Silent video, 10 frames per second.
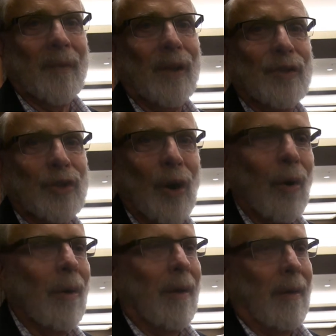And
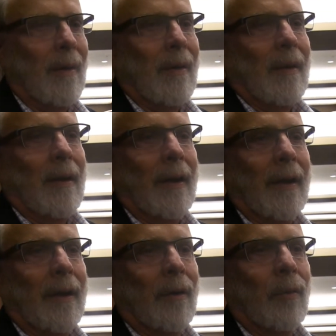so
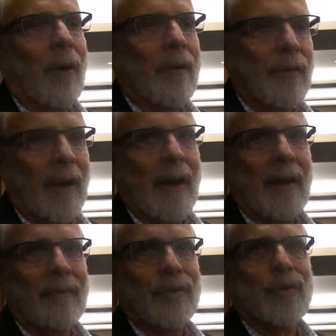whatever I
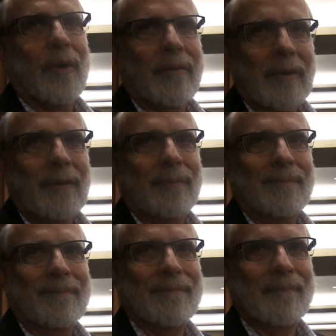have is driven,
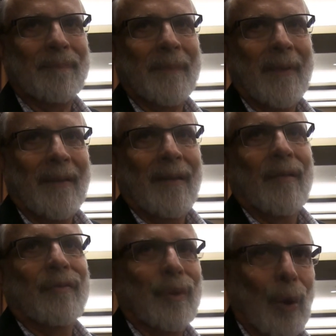
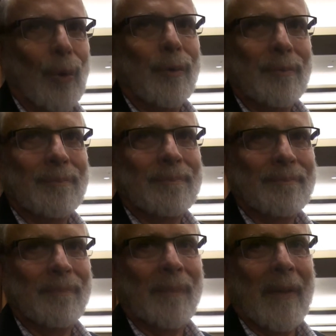flown,
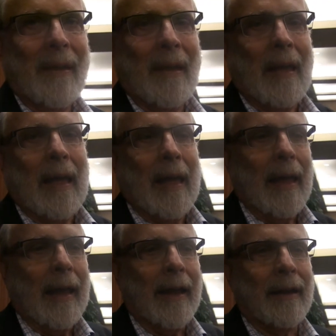
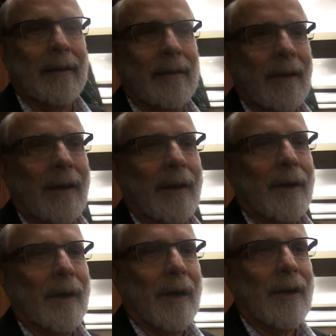
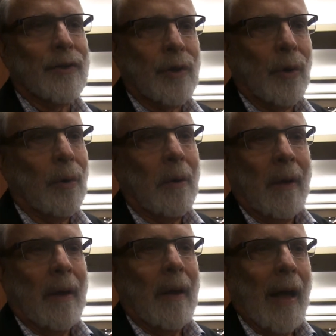and so
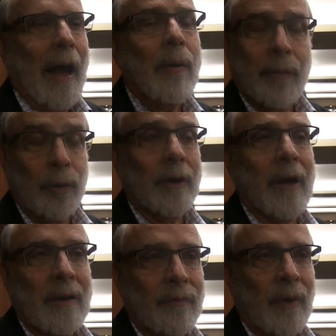how I really
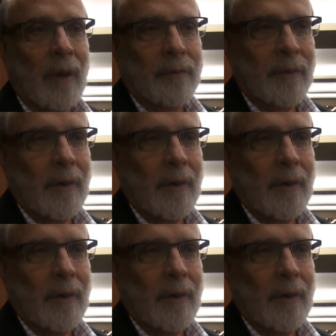got involved